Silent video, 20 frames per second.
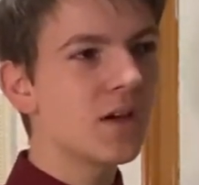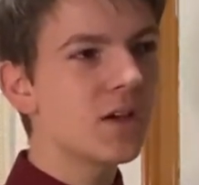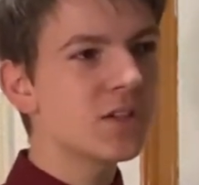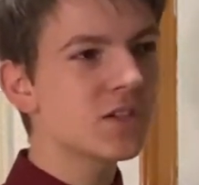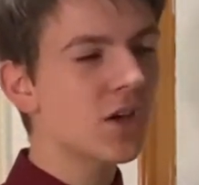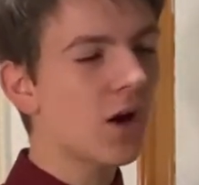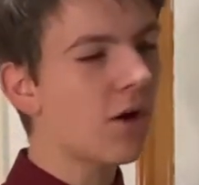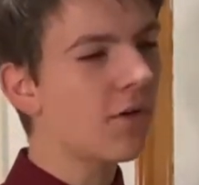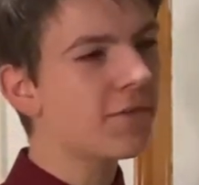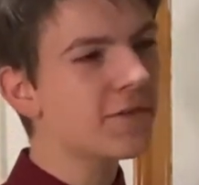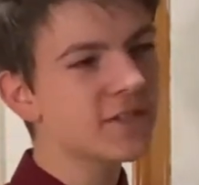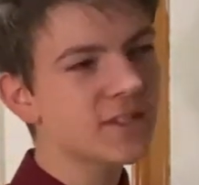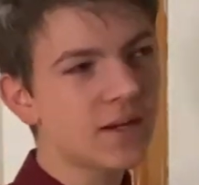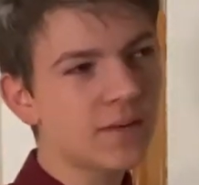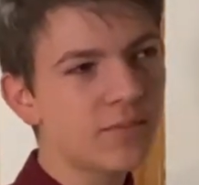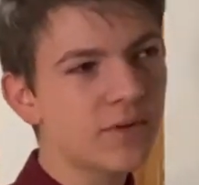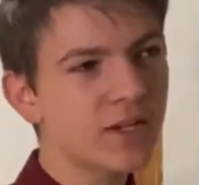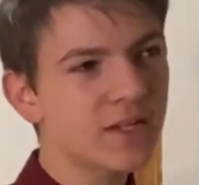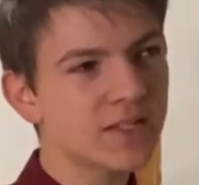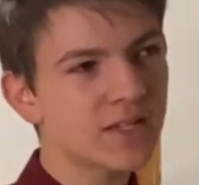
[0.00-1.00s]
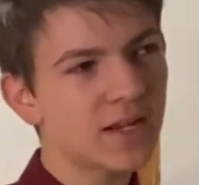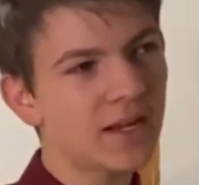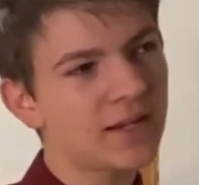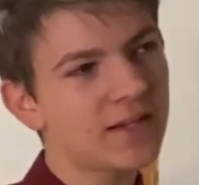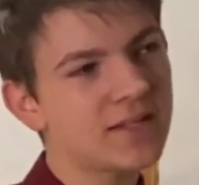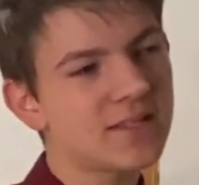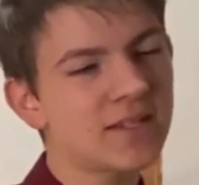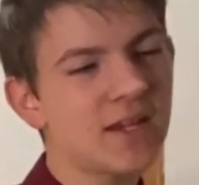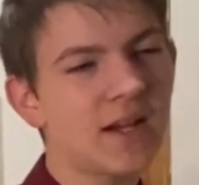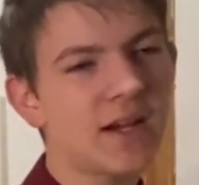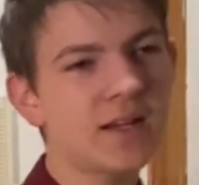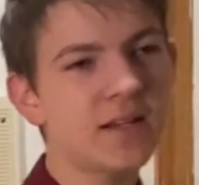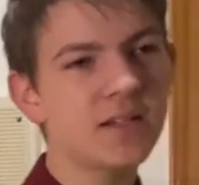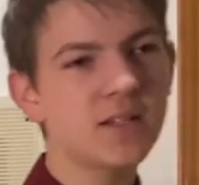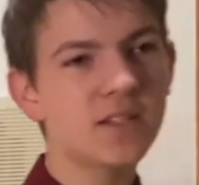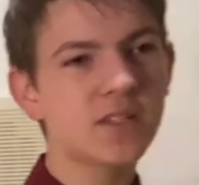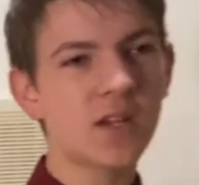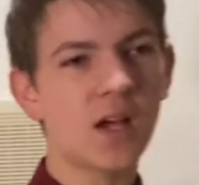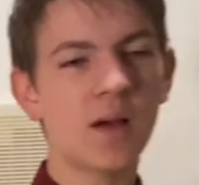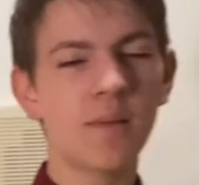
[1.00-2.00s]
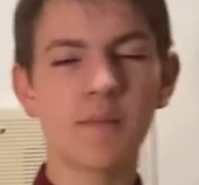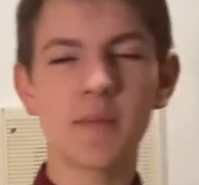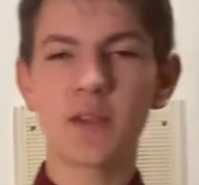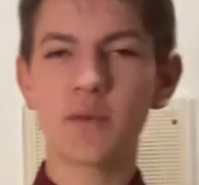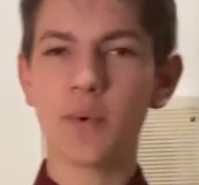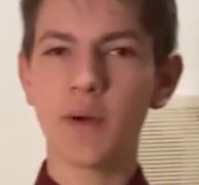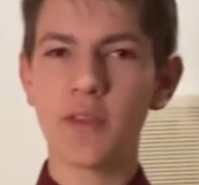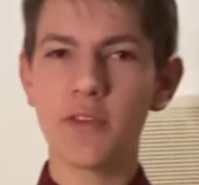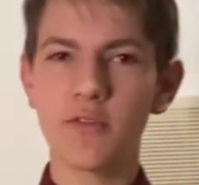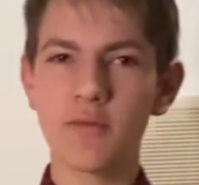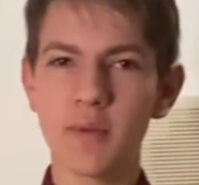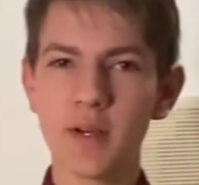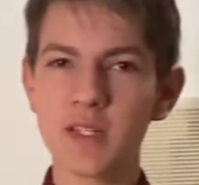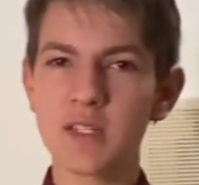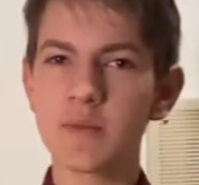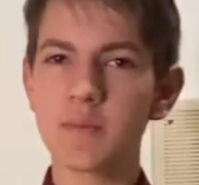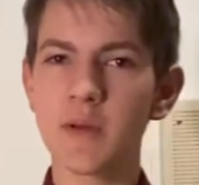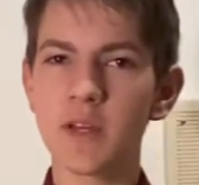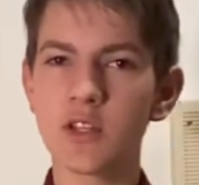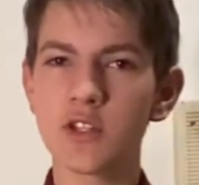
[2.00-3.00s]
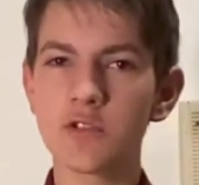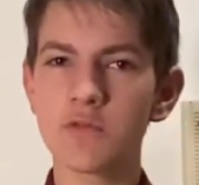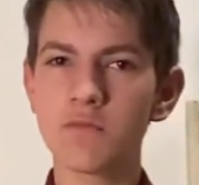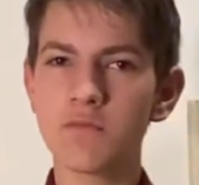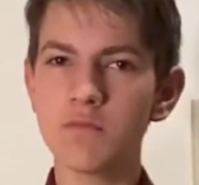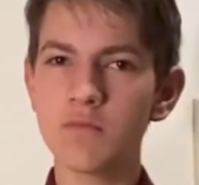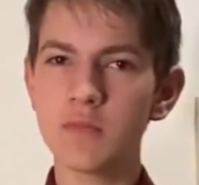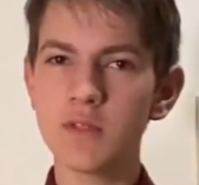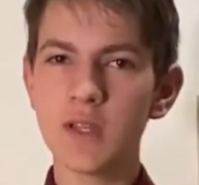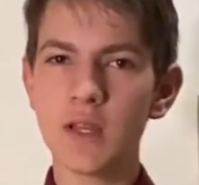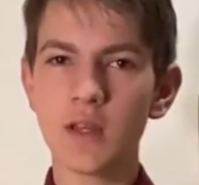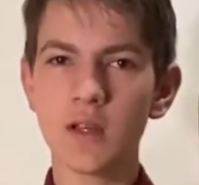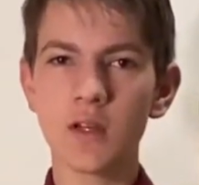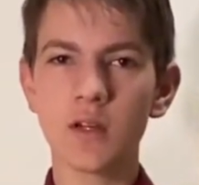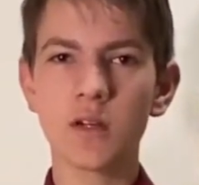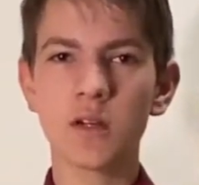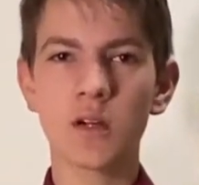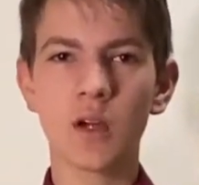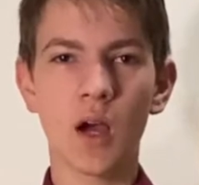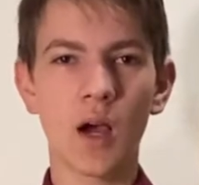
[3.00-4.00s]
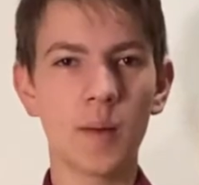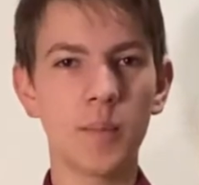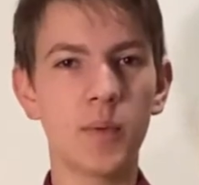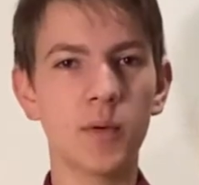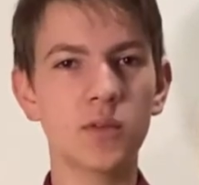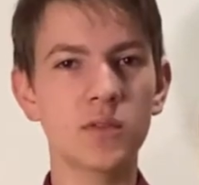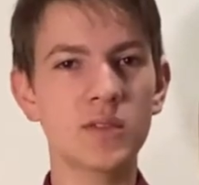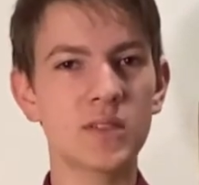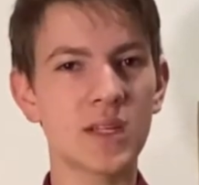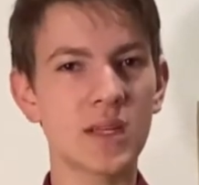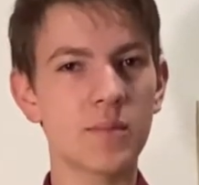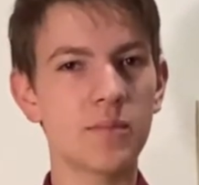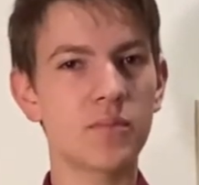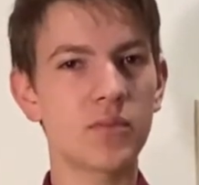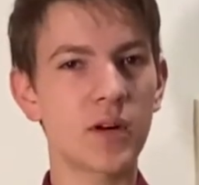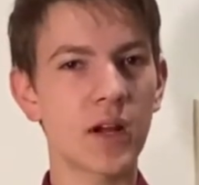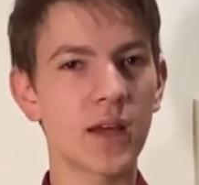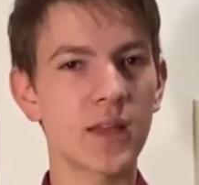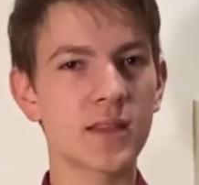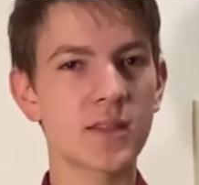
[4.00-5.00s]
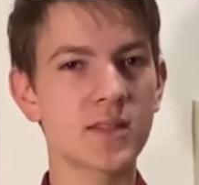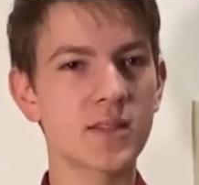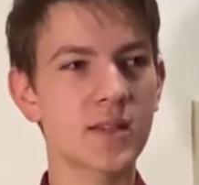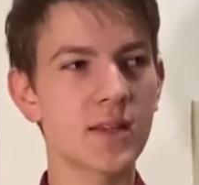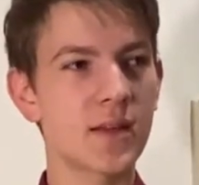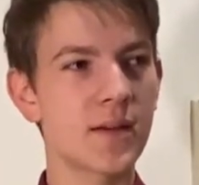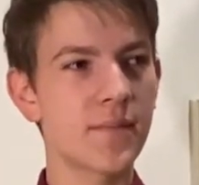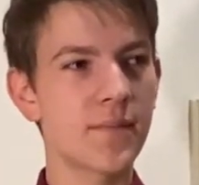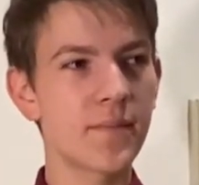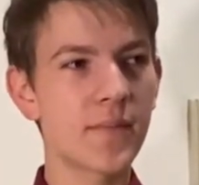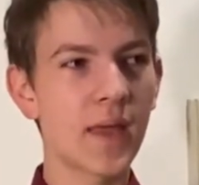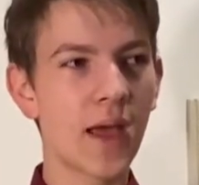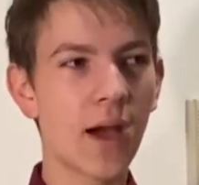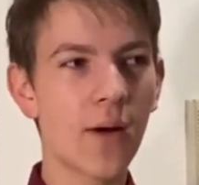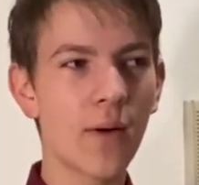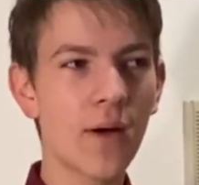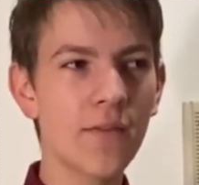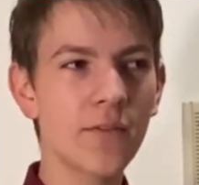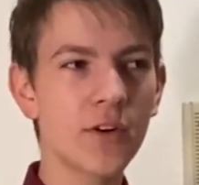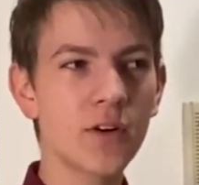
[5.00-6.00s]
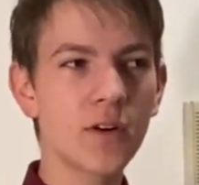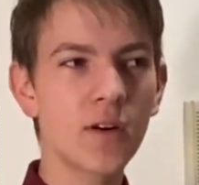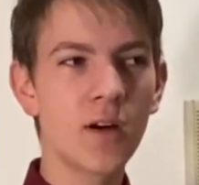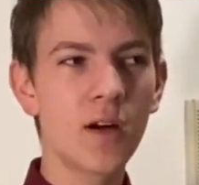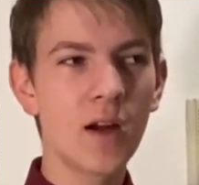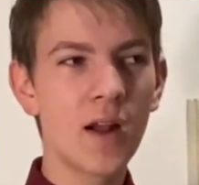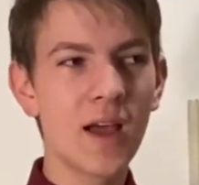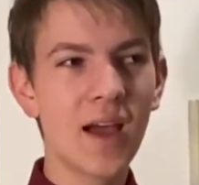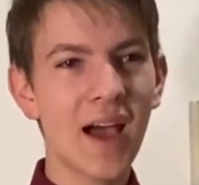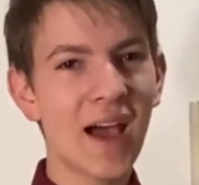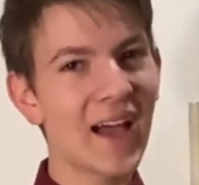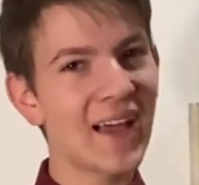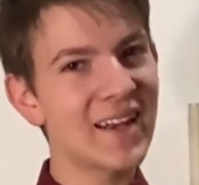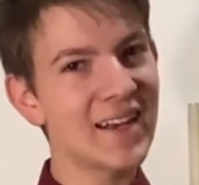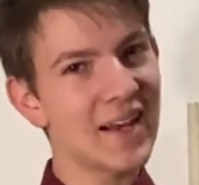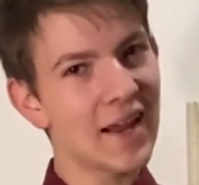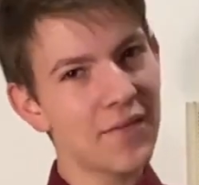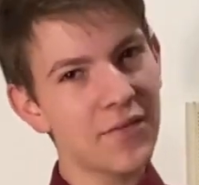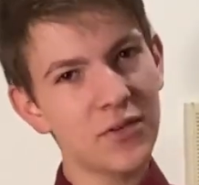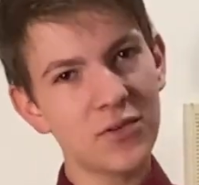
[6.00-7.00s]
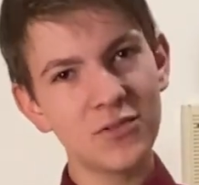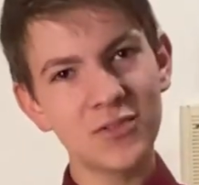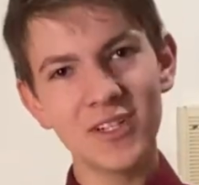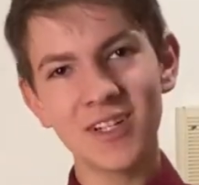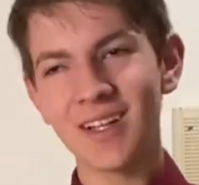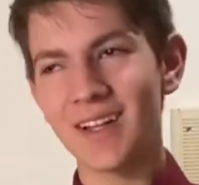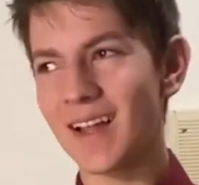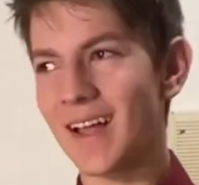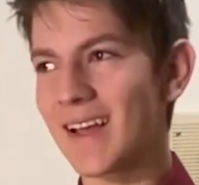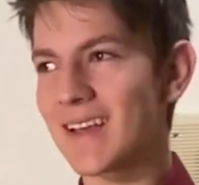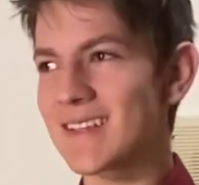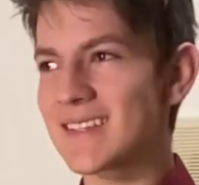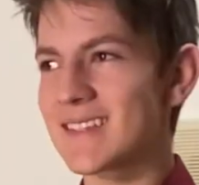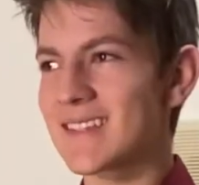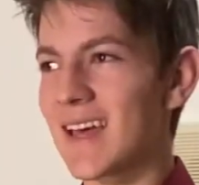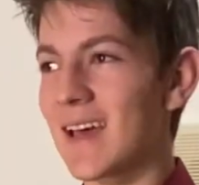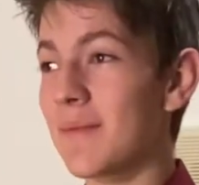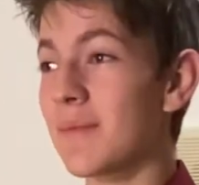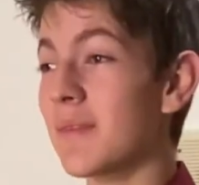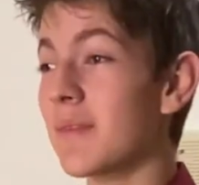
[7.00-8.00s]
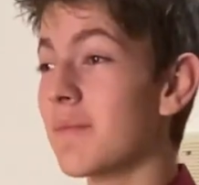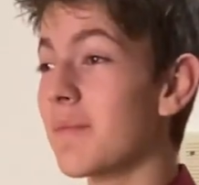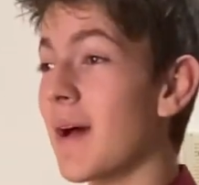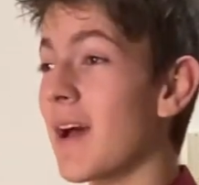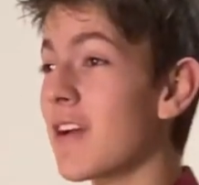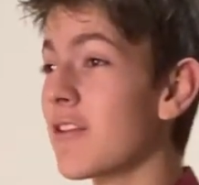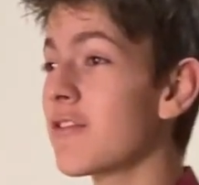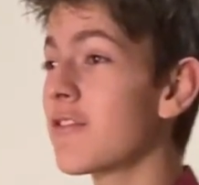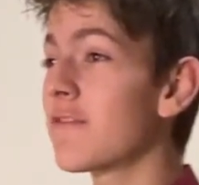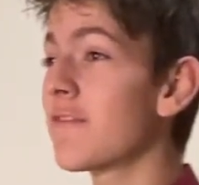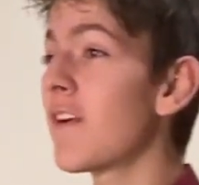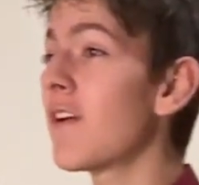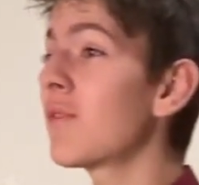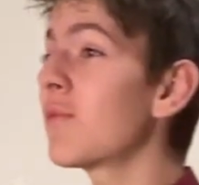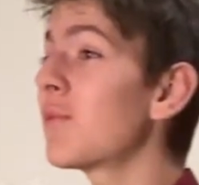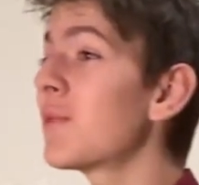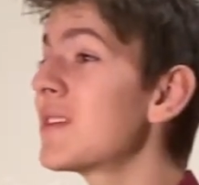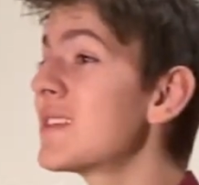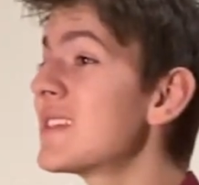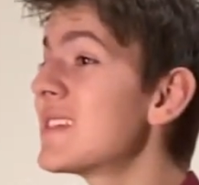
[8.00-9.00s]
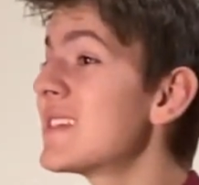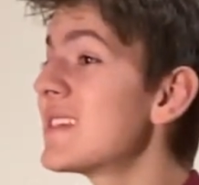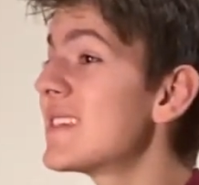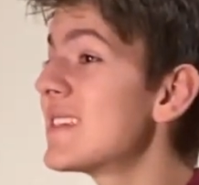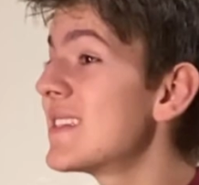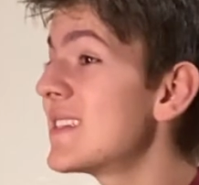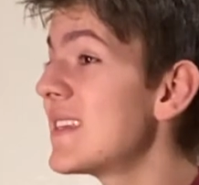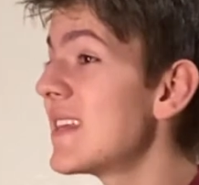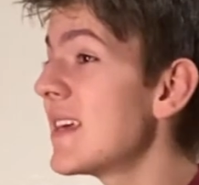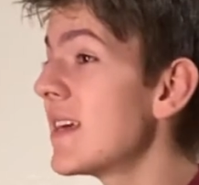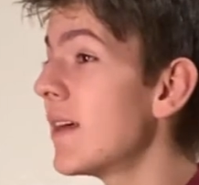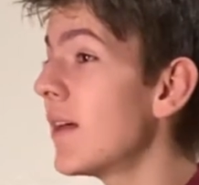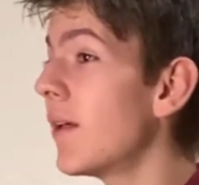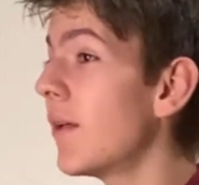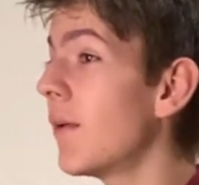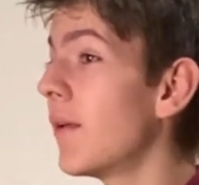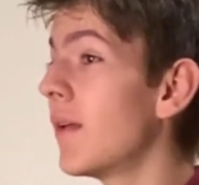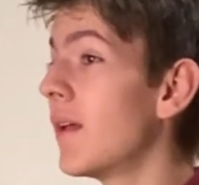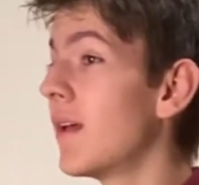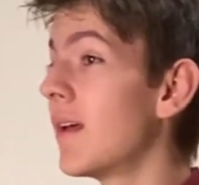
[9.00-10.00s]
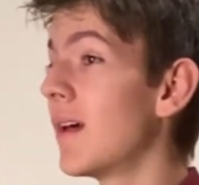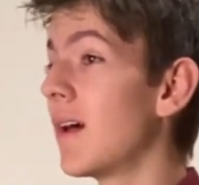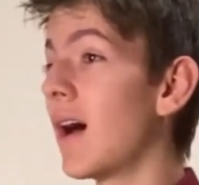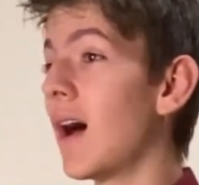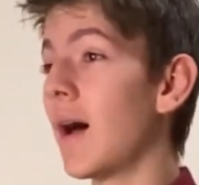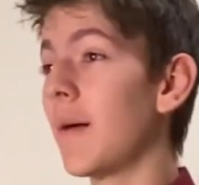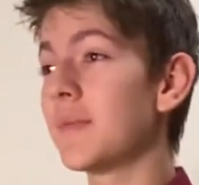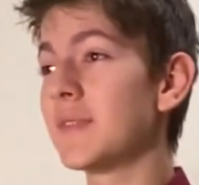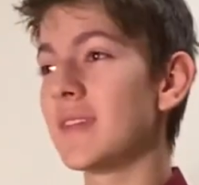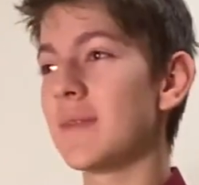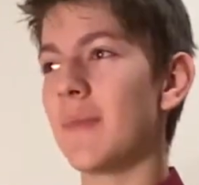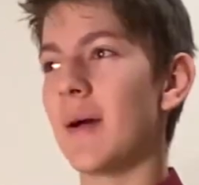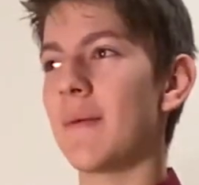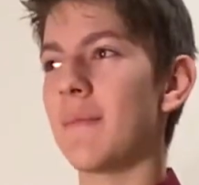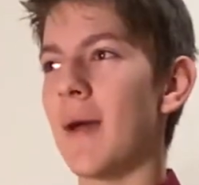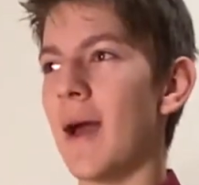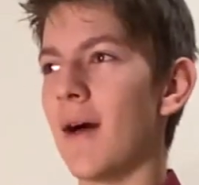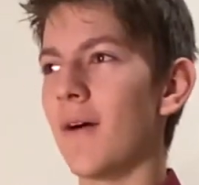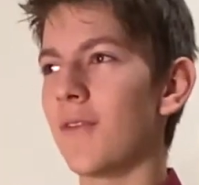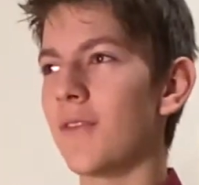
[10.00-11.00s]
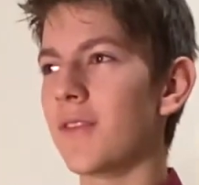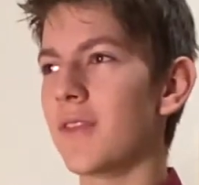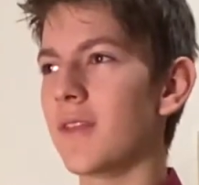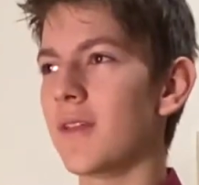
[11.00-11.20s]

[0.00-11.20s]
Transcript: So for some reason, I decided to stop midway through my speech and take a couple deep breaths. However, I never realized that the microphone was still up to my mouth.